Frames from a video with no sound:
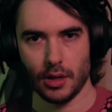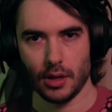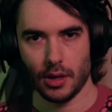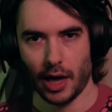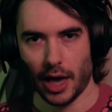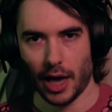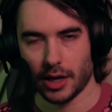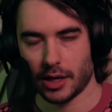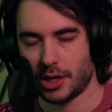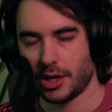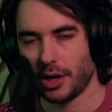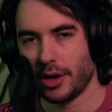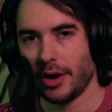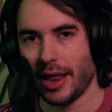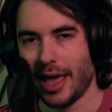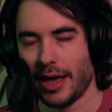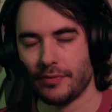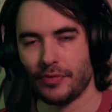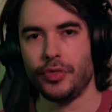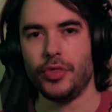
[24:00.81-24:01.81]
I couldn't
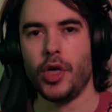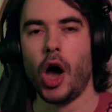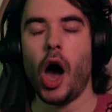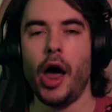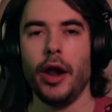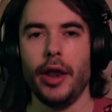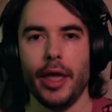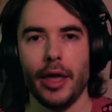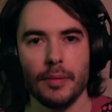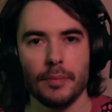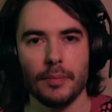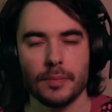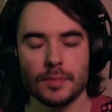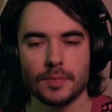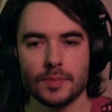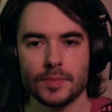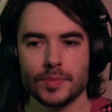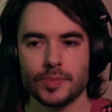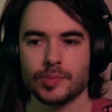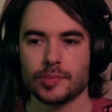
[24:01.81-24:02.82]
have done it.
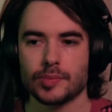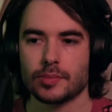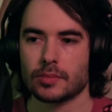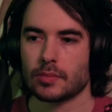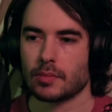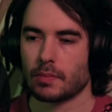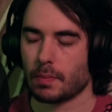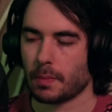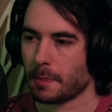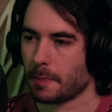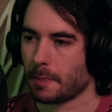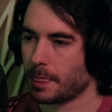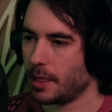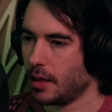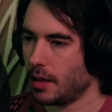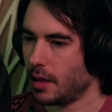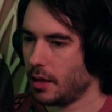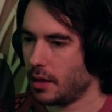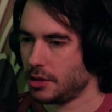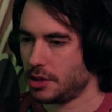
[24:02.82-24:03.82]

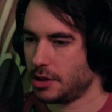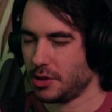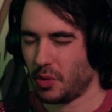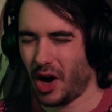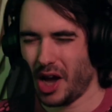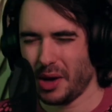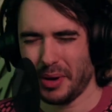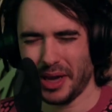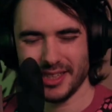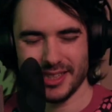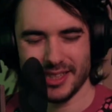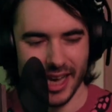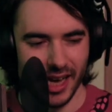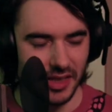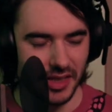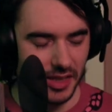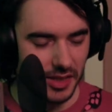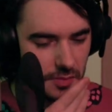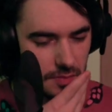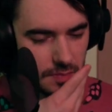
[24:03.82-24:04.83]
Gee, why am I
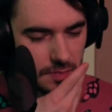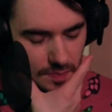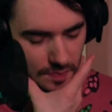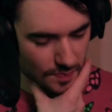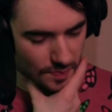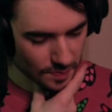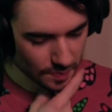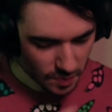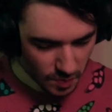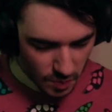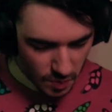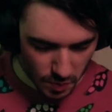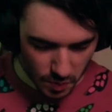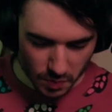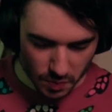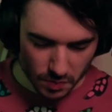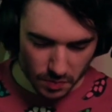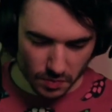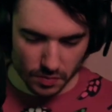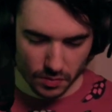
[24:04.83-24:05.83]
yelling?
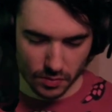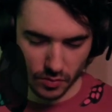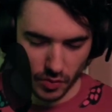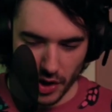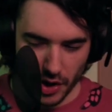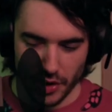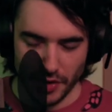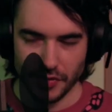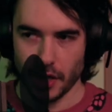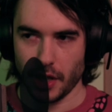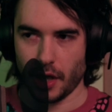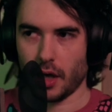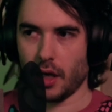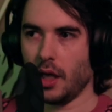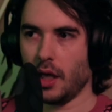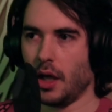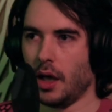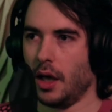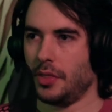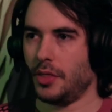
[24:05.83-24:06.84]
Why do I have to yell?
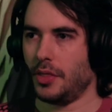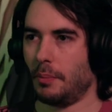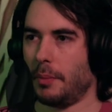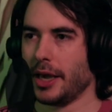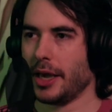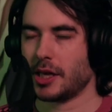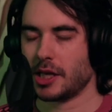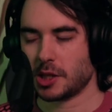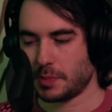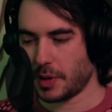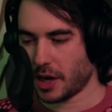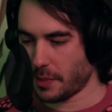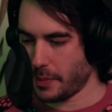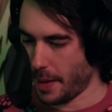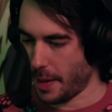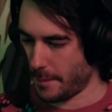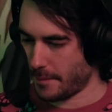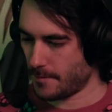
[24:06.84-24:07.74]
The mic is picking me up.